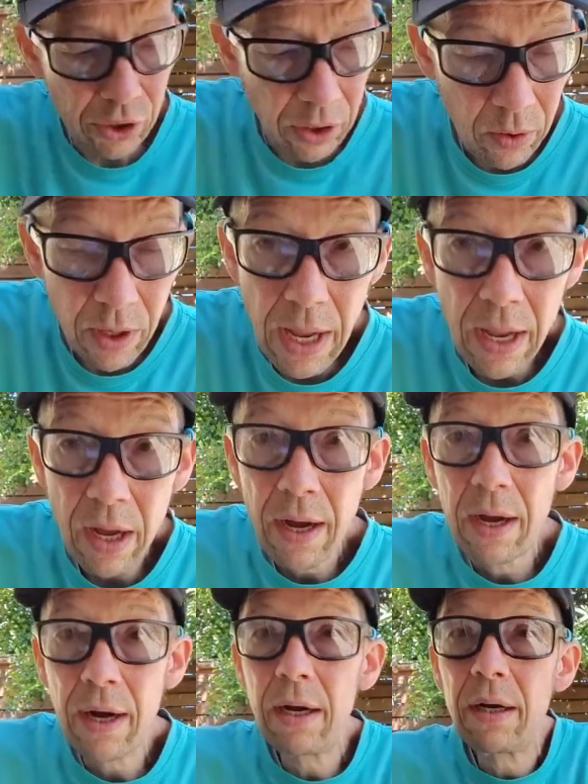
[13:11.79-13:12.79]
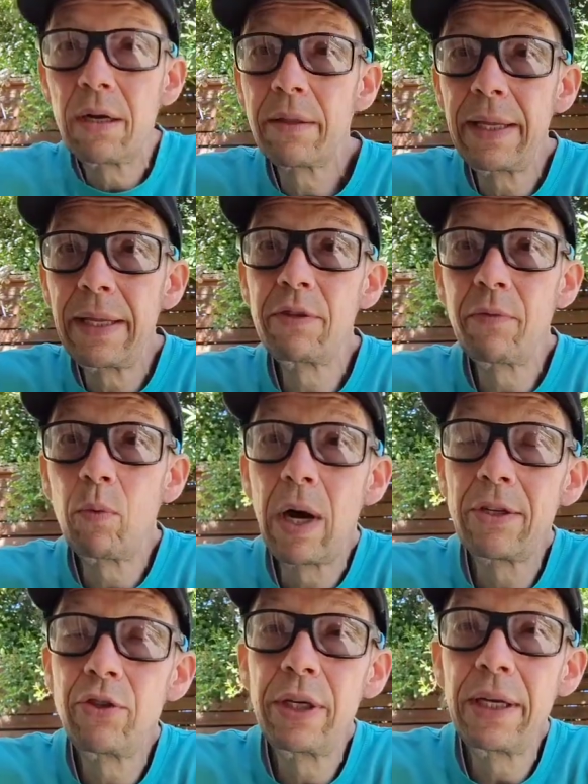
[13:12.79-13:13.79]
So thanks
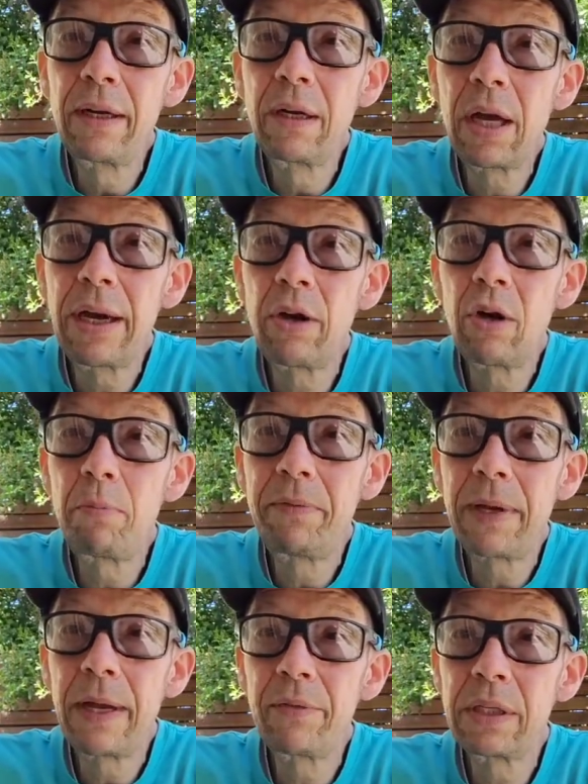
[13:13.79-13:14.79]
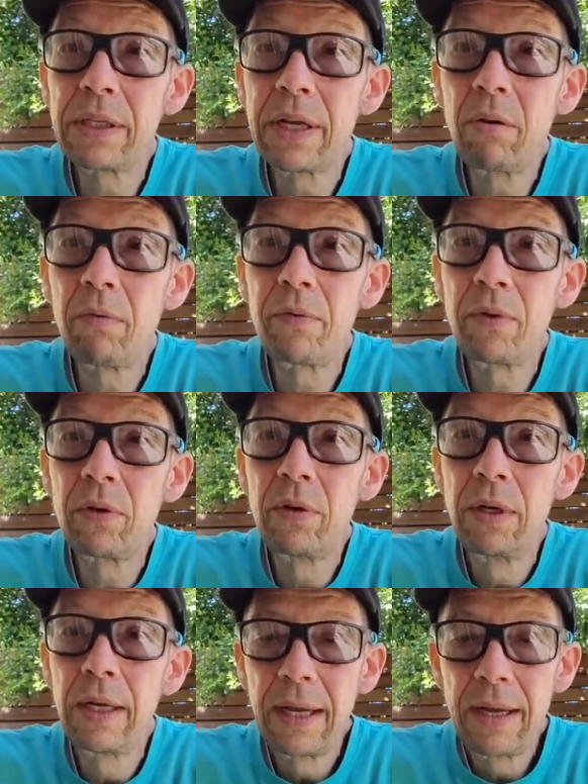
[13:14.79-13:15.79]
for watching. I hope you found this
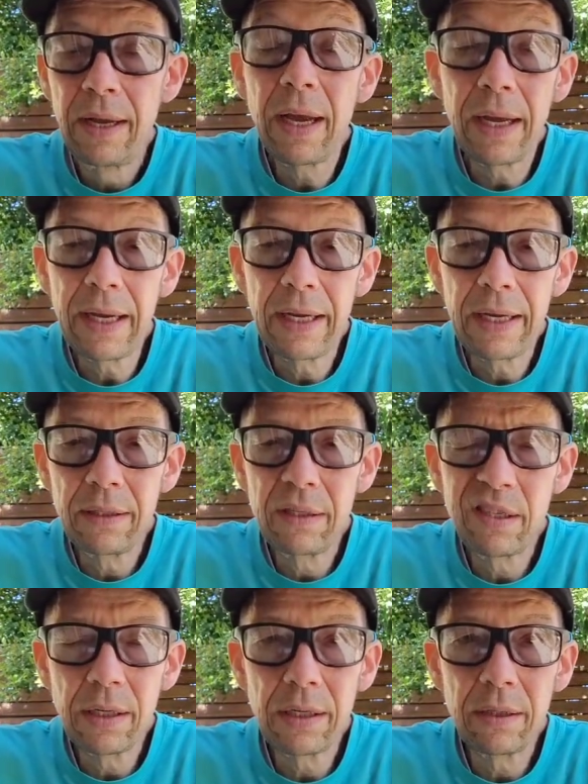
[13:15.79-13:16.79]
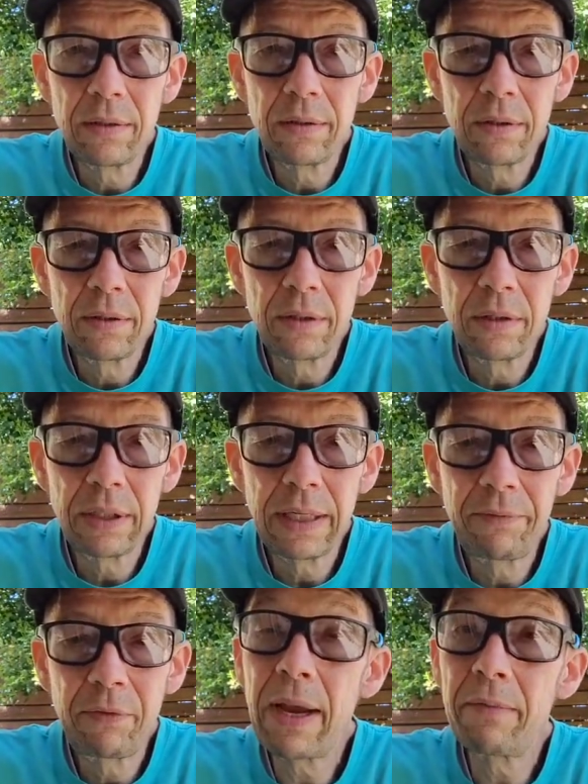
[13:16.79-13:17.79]
helpful, and
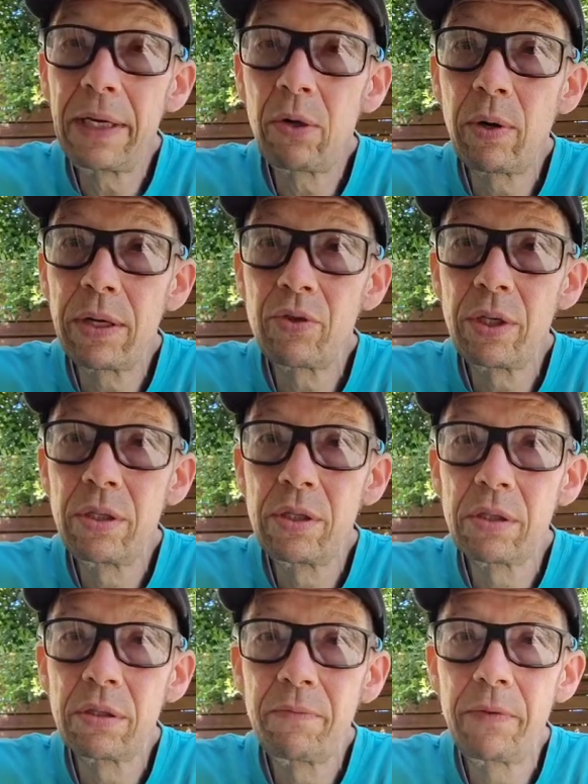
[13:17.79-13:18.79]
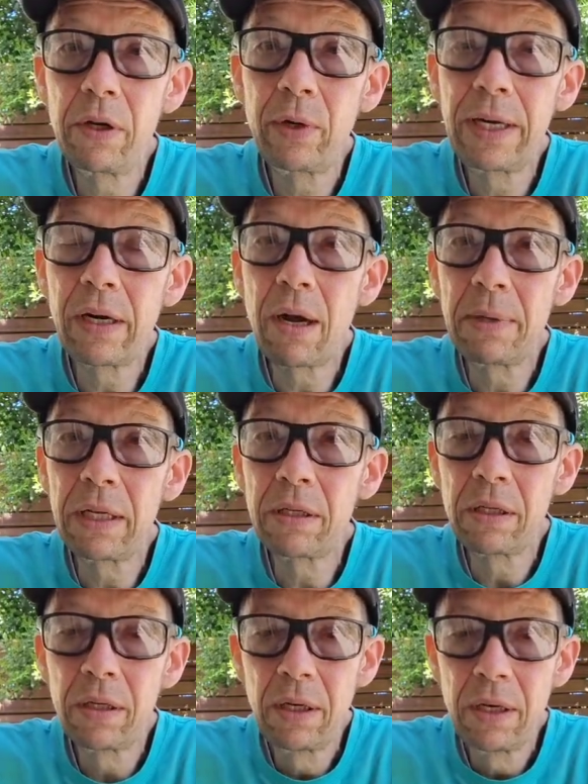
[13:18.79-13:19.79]
if you have any questions, feel free to
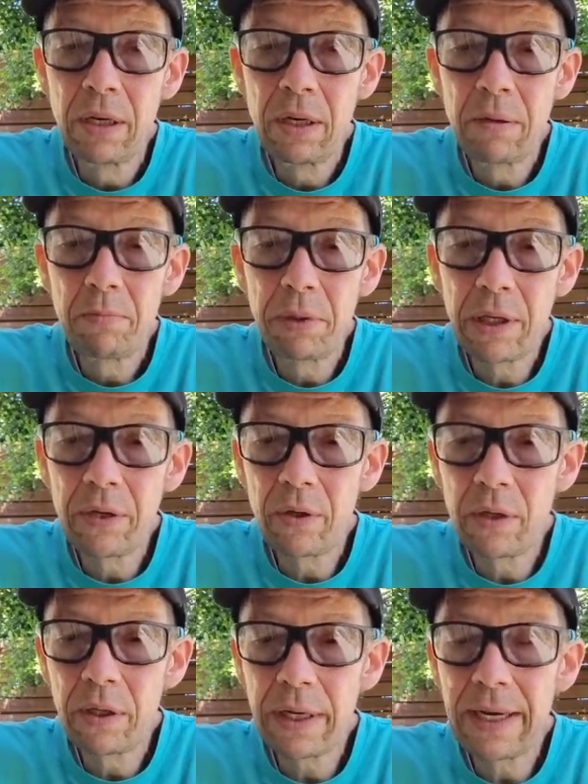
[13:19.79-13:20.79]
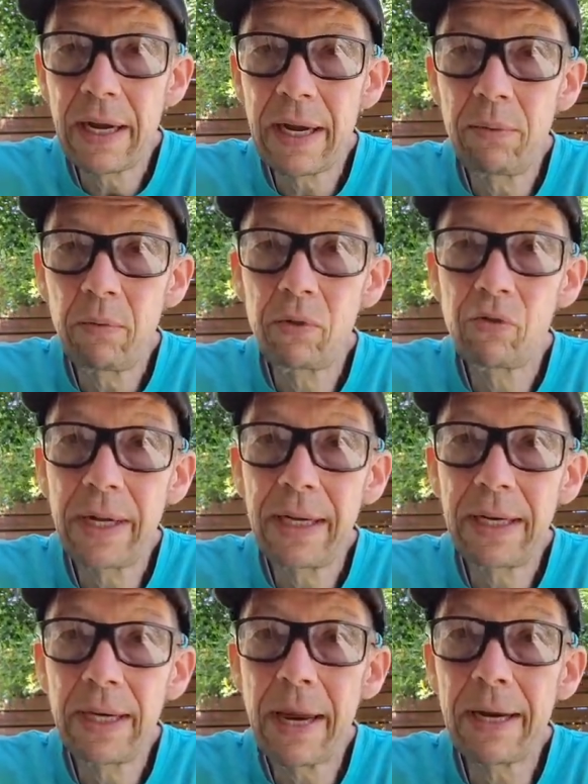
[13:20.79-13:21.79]
comment below, and I will
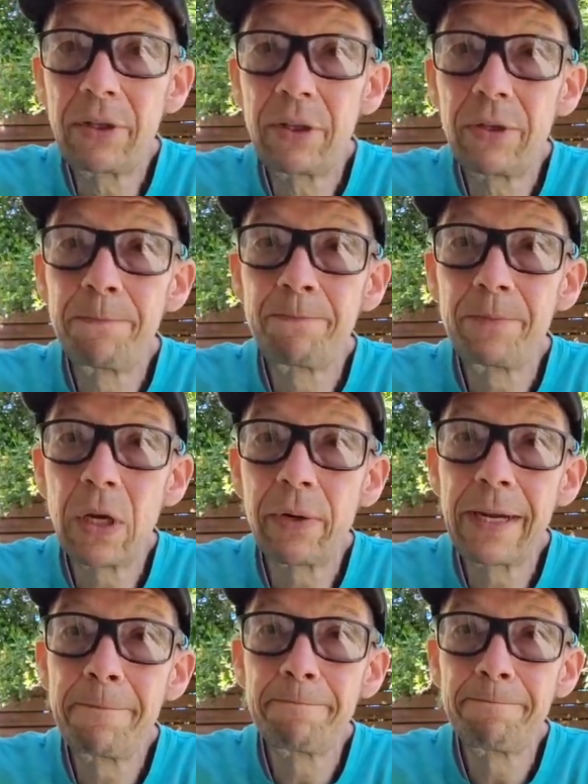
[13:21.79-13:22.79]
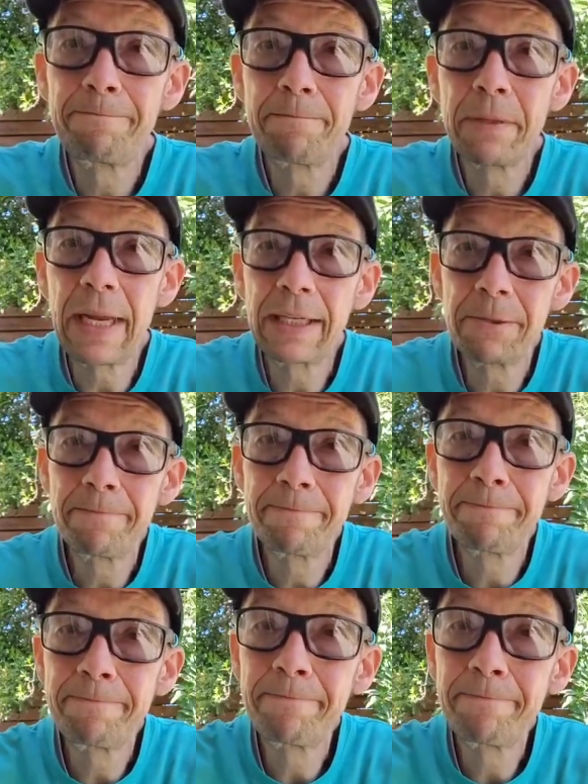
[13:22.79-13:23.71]
try to get back to you. Okay? Thanks.